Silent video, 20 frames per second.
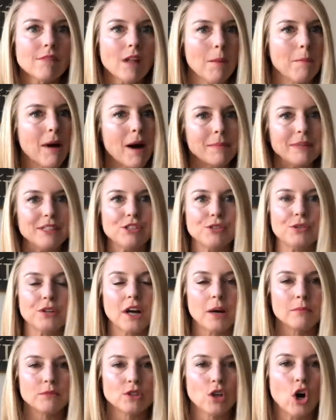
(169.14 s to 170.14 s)
Bobby Sue
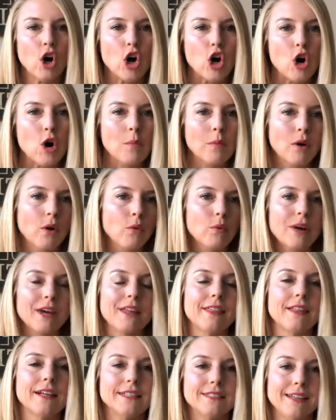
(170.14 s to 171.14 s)
comes home
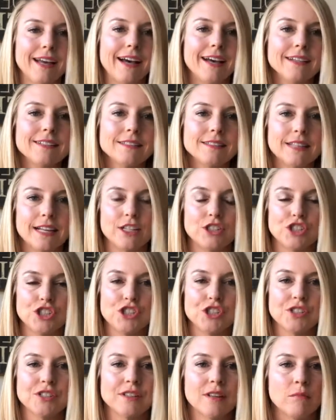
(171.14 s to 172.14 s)
with a test that she
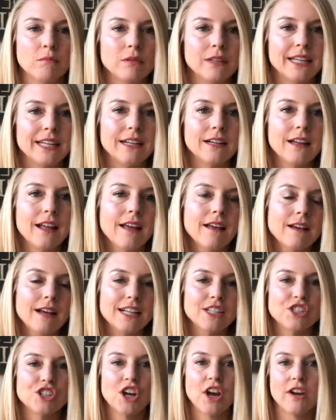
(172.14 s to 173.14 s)
just completed
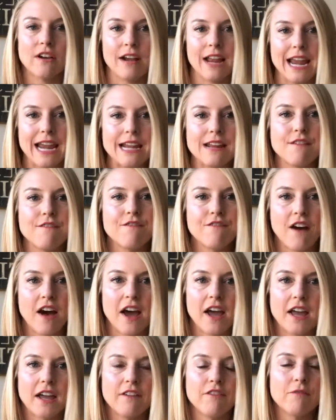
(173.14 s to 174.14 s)
and she got an
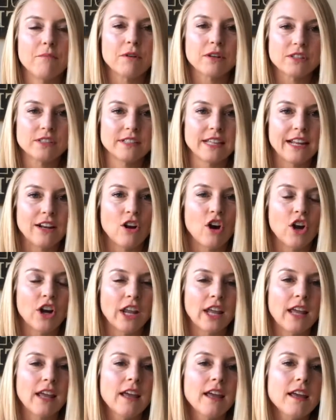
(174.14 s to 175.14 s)
85% on
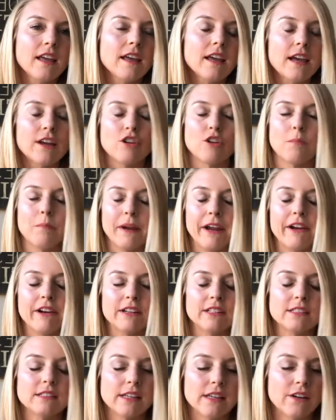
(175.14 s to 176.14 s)
it, and her
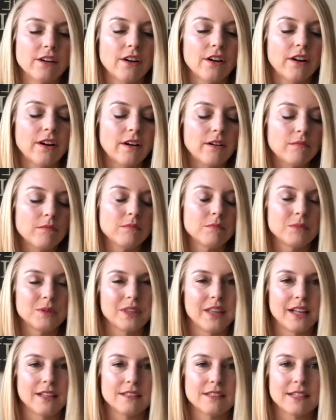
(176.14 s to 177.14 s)
parents say to her,
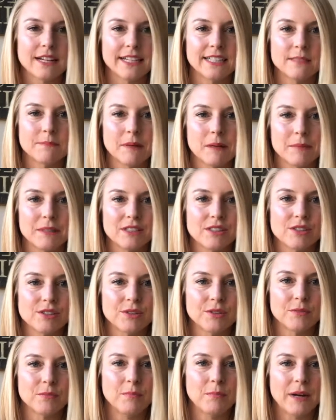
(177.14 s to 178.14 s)
well, that's nice, Bobby
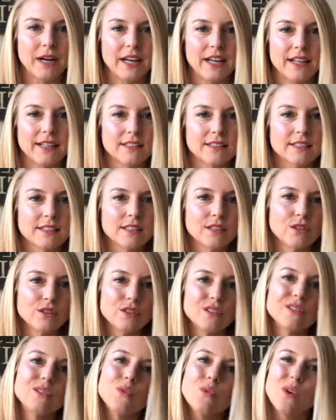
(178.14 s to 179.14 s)
Sue, but
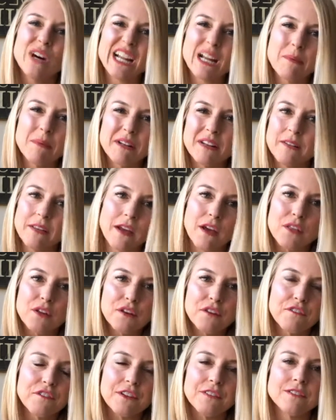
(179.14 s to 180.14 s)
what happened to the
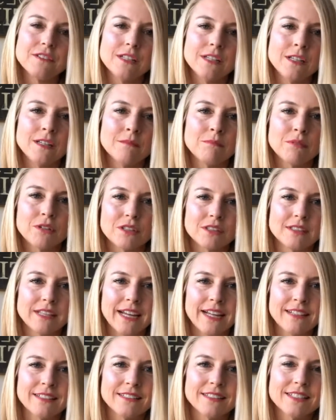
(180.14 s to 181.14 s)
other
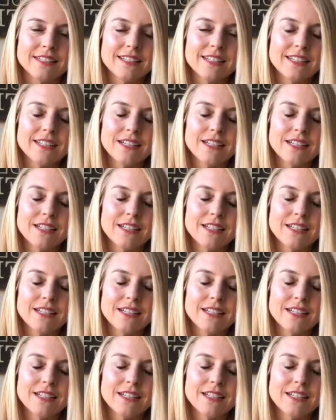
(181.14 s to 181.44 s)
15%?